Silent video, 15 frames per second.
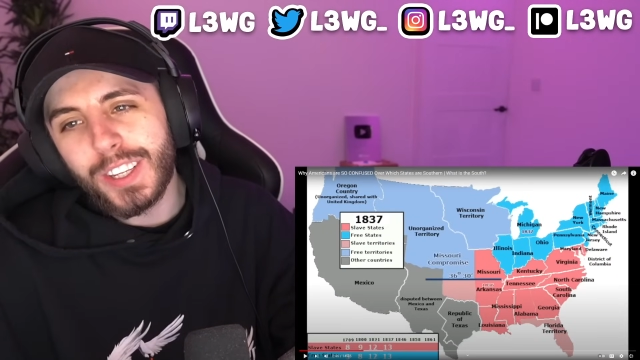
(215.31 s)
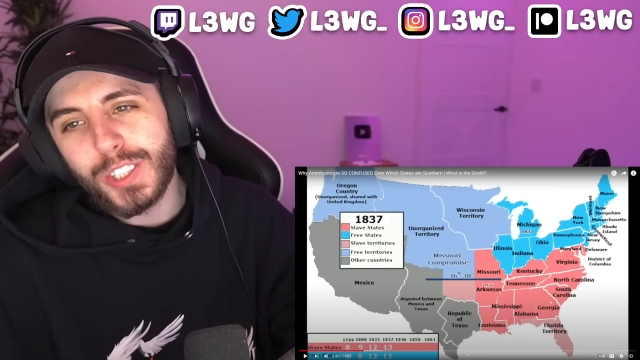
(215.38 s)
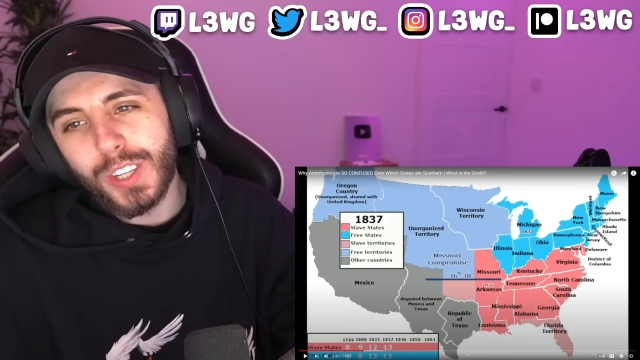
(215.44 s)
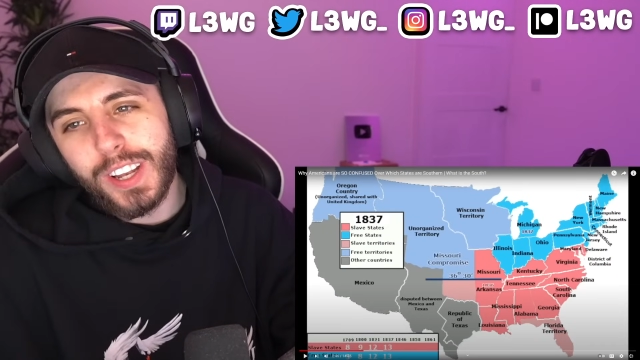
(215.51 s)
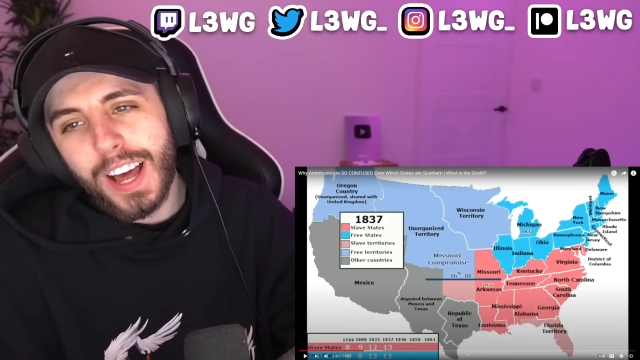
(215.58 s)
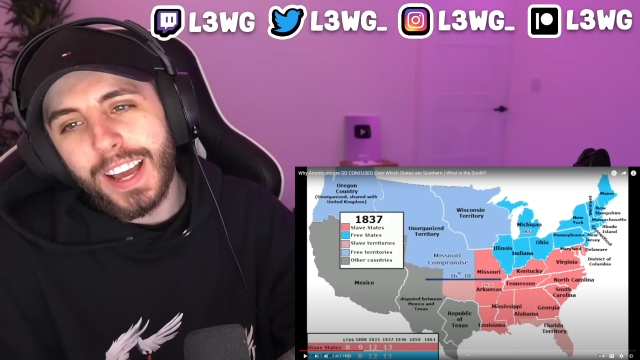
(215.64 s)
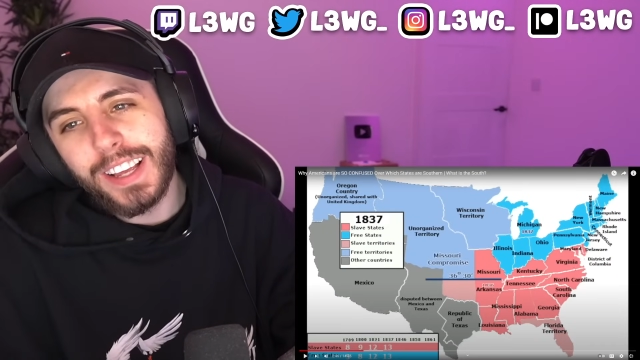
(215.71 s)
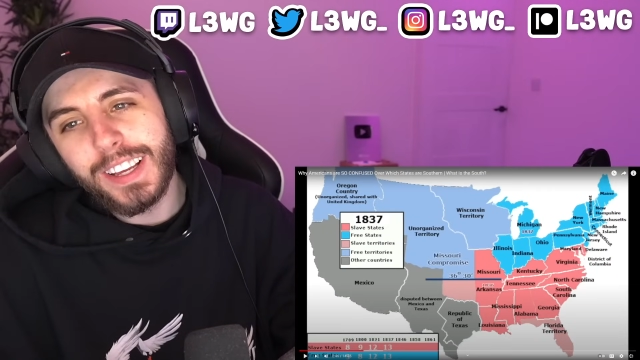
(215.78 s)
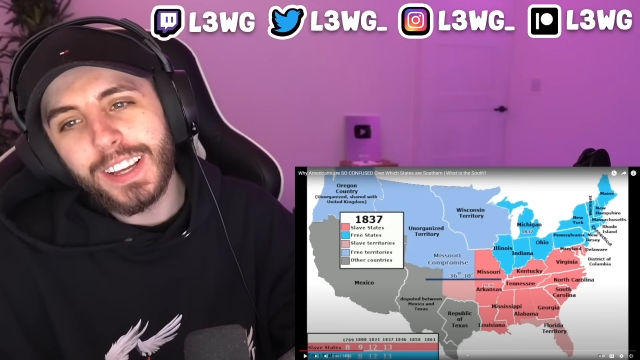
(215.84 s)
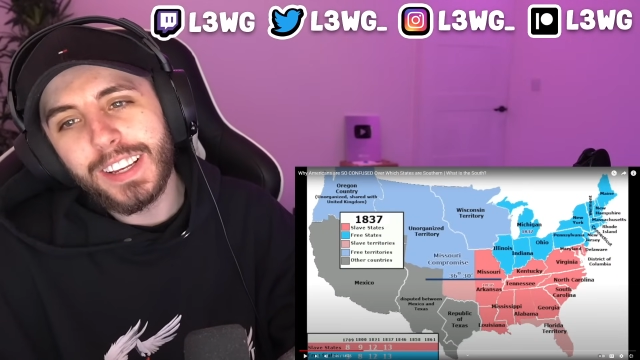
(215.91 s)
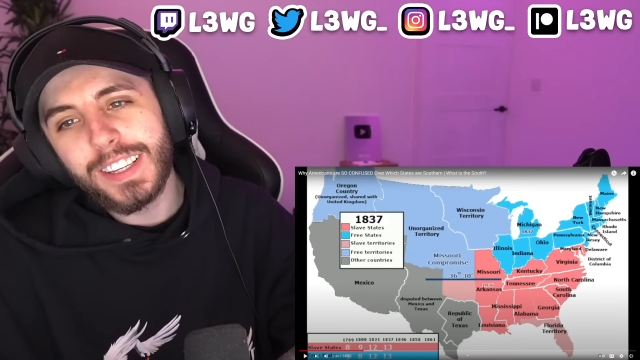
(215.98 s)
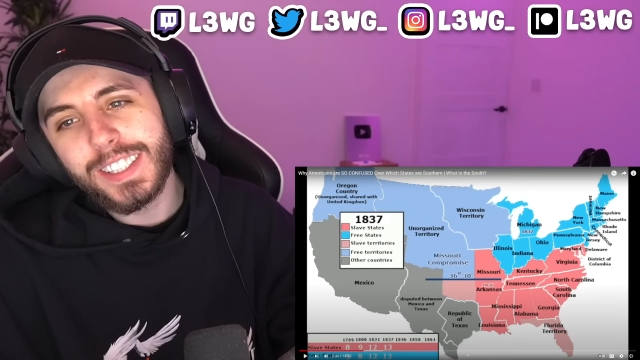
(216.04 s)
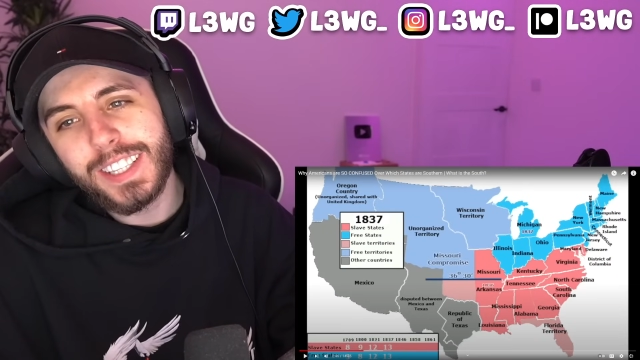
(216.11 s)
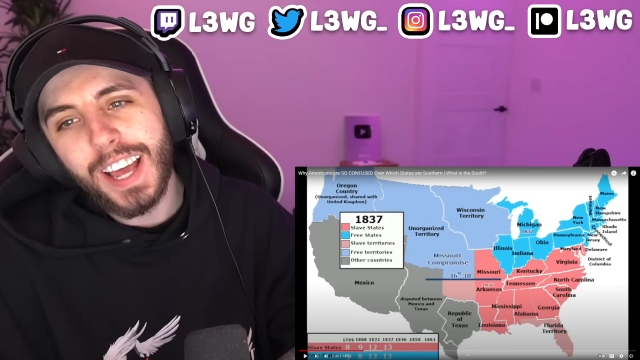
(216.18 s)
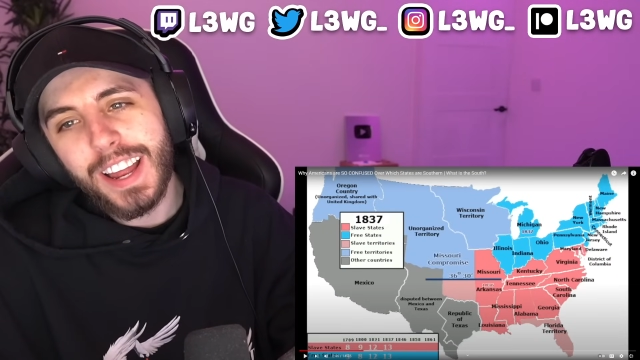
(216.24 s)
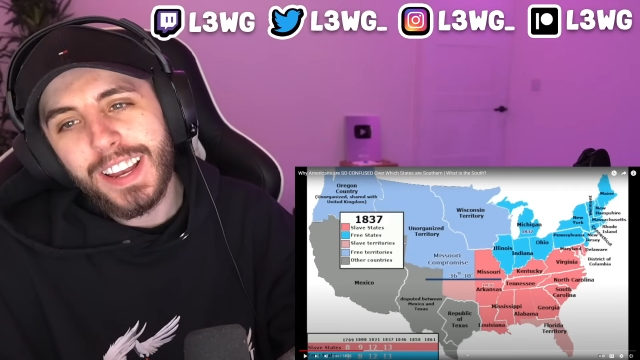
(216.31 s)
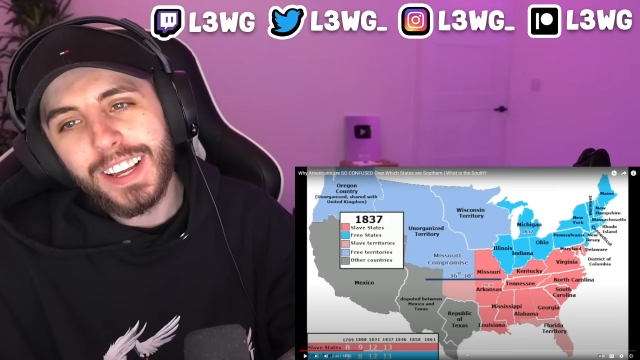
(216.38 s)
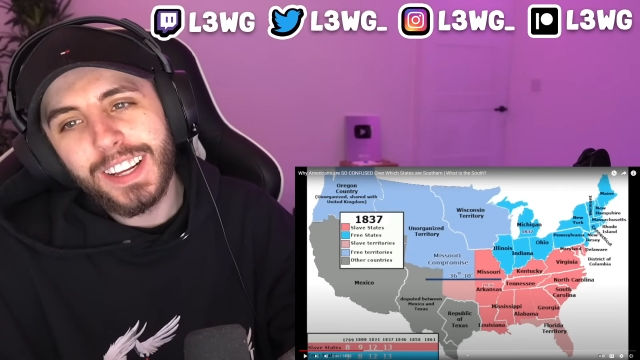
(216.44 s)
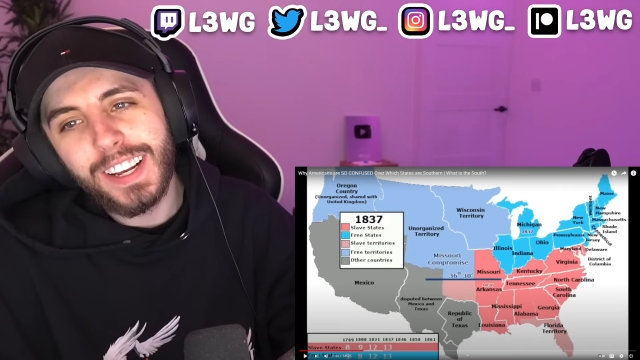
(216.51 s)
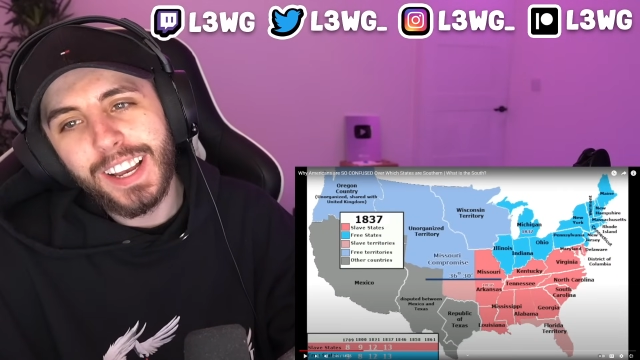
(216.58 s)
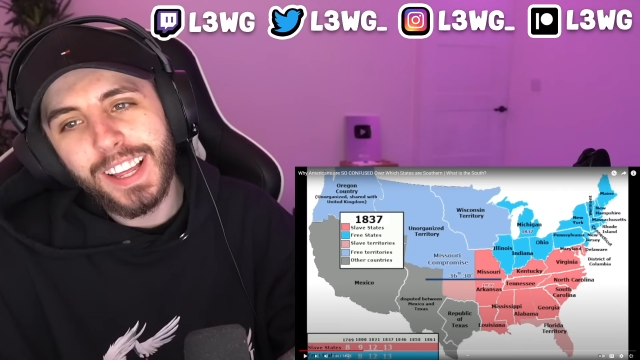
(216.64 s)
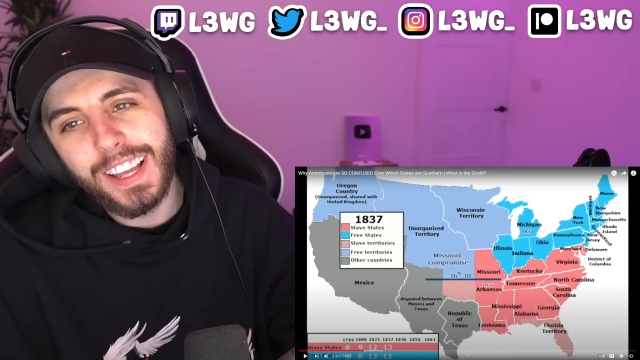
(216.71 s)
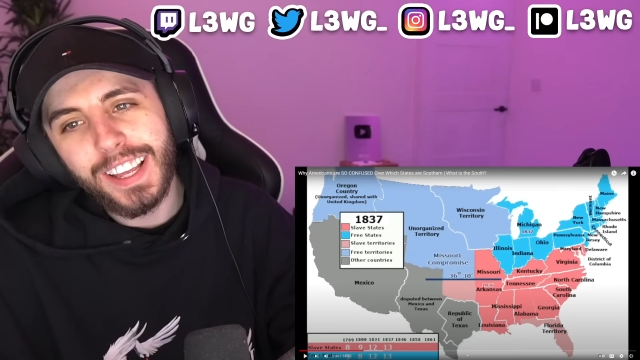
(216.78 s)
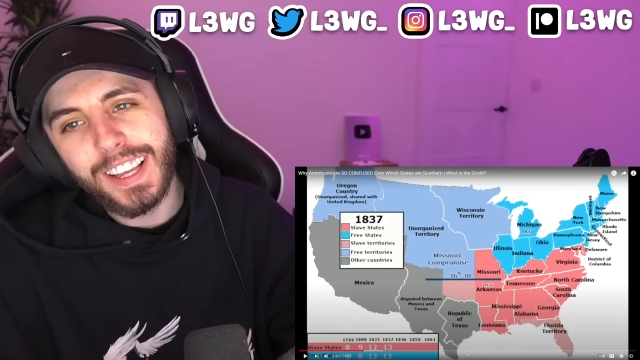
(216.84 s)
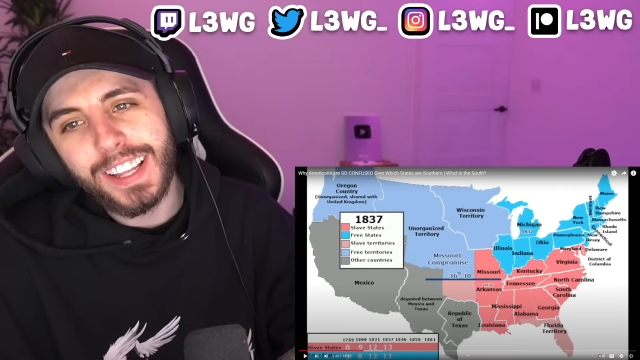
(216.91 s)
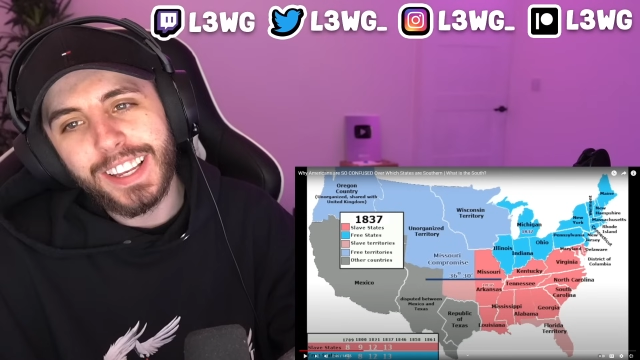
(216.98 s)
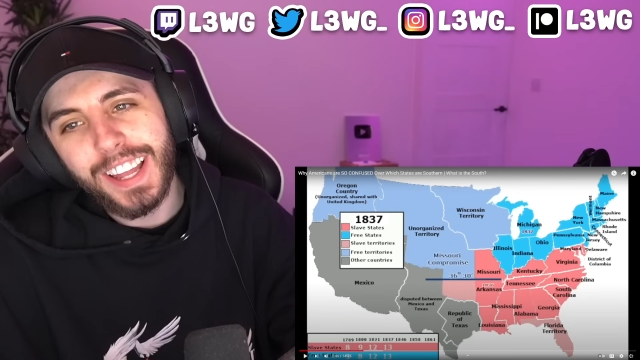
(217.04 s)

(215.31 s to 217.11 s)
So, like, technically,